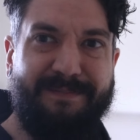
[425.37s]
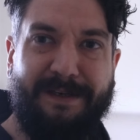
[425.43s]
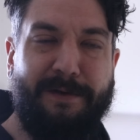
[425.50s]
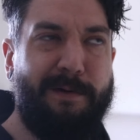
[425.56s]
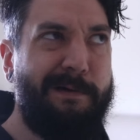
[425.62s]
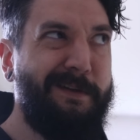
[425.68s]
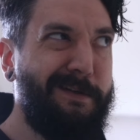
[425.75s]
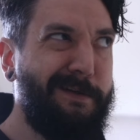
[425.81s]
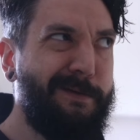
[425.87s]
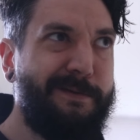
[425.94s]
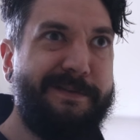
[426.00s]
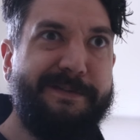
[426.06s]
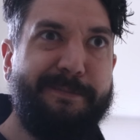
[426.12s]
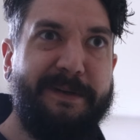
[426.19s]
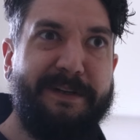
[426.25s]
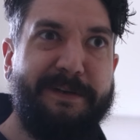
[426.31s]
I know how it
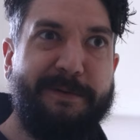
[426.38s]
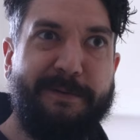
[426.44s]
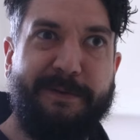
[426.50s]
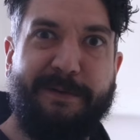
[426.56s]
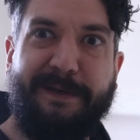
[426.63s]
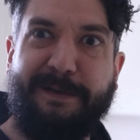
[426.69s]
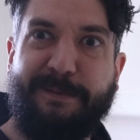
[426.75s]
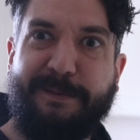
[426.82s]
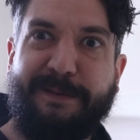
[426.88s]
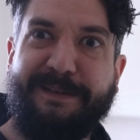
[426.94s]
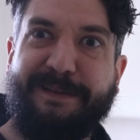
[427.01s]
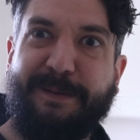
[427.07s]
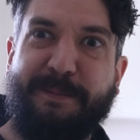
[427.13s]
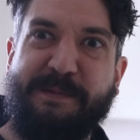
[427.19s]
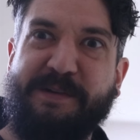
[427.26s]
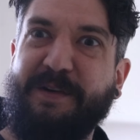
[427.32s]
looks, but I don't know how it
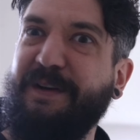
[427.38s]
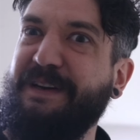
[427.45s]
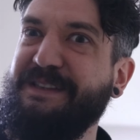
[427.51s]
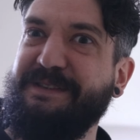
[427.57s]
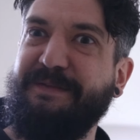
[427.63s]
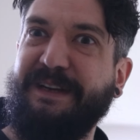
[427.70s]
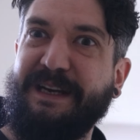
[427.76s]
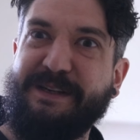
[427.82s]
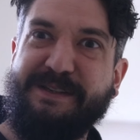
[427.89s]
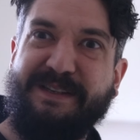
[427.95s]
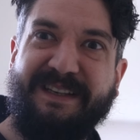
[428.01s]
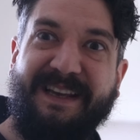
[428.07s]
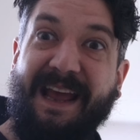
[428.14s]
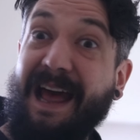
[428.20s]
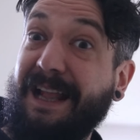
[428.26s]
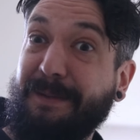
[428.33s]
comes across, if it
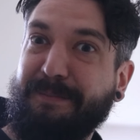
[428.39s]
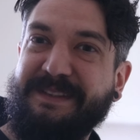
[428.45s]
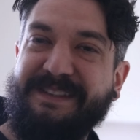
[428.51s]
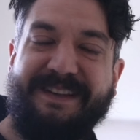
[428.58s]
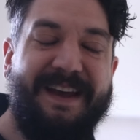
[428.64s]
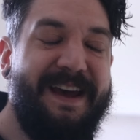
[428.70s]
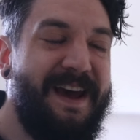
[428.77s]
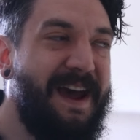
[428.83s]
actually helps.